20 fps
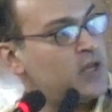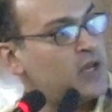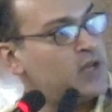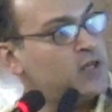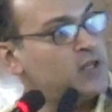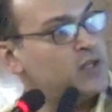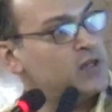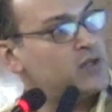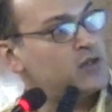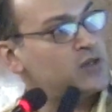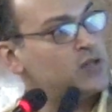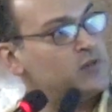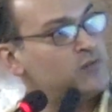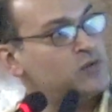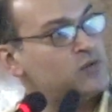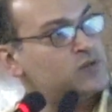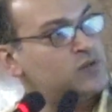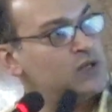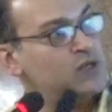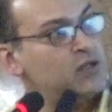And here, if
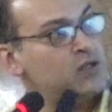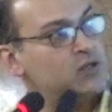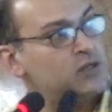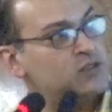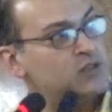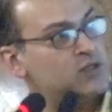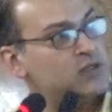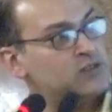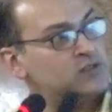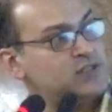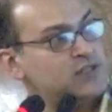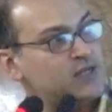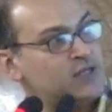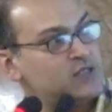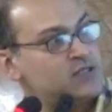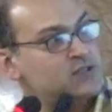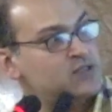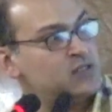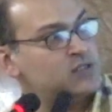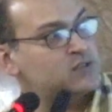you see the
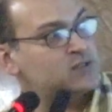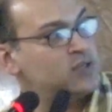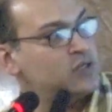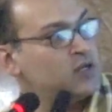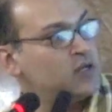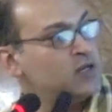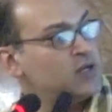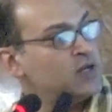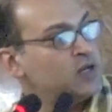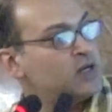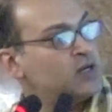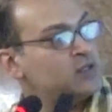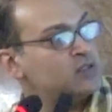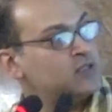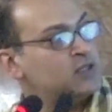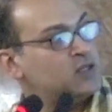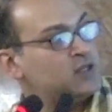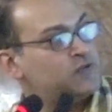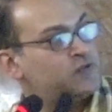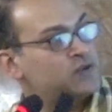statistics,
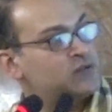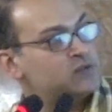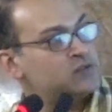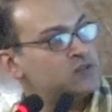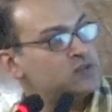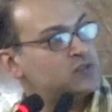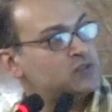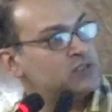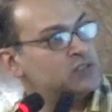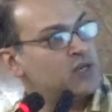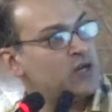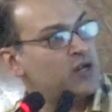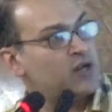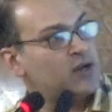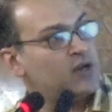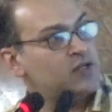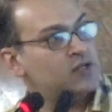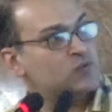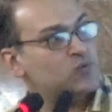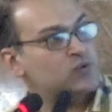the difference in CR
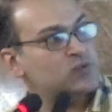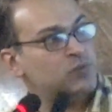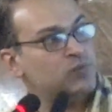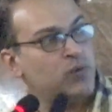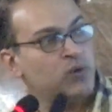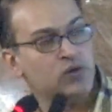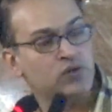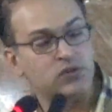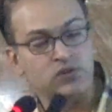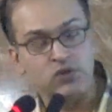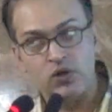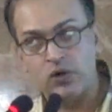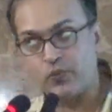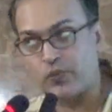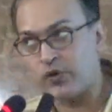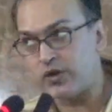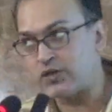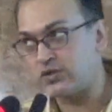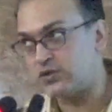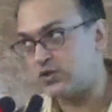rates was about
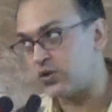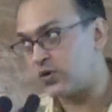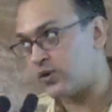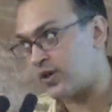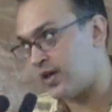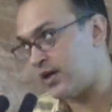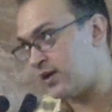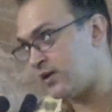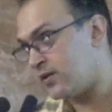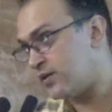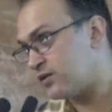0.09.